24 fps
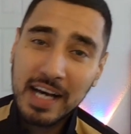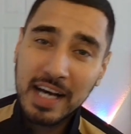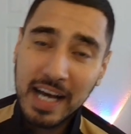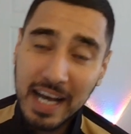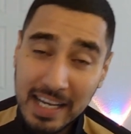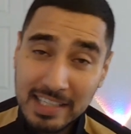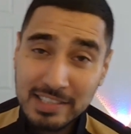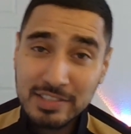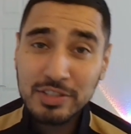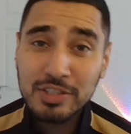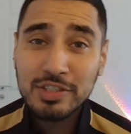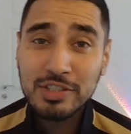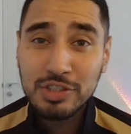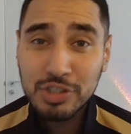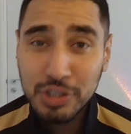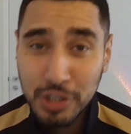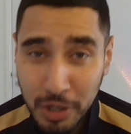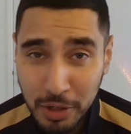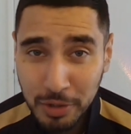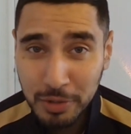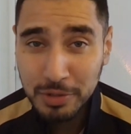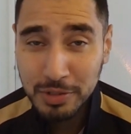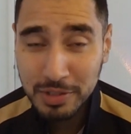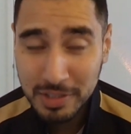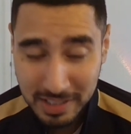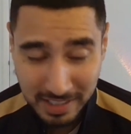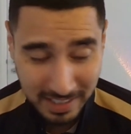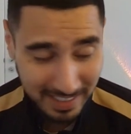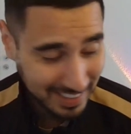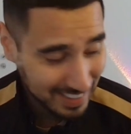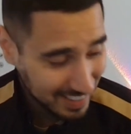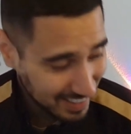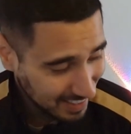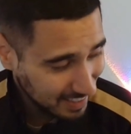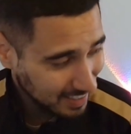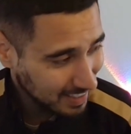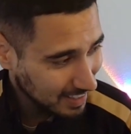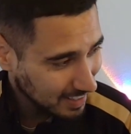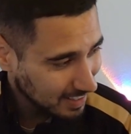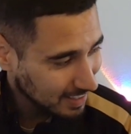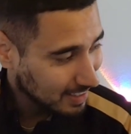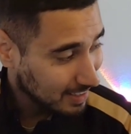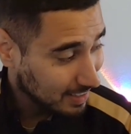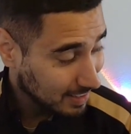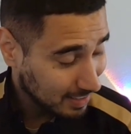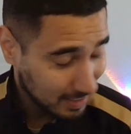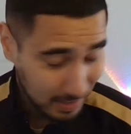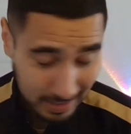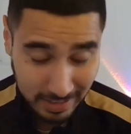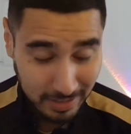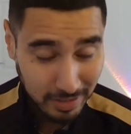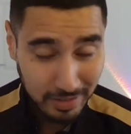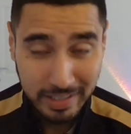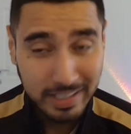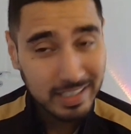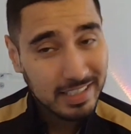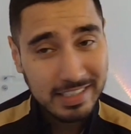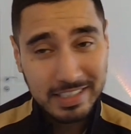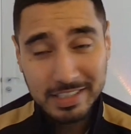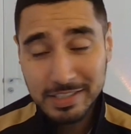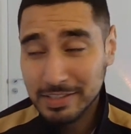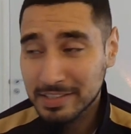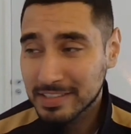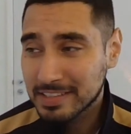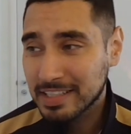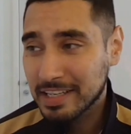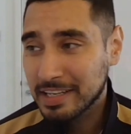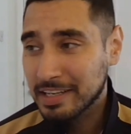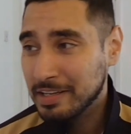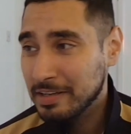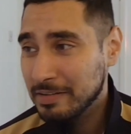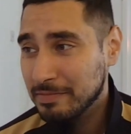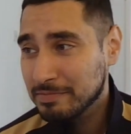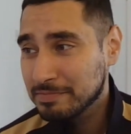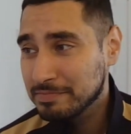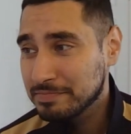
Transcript: has chosen. It's crazy to say.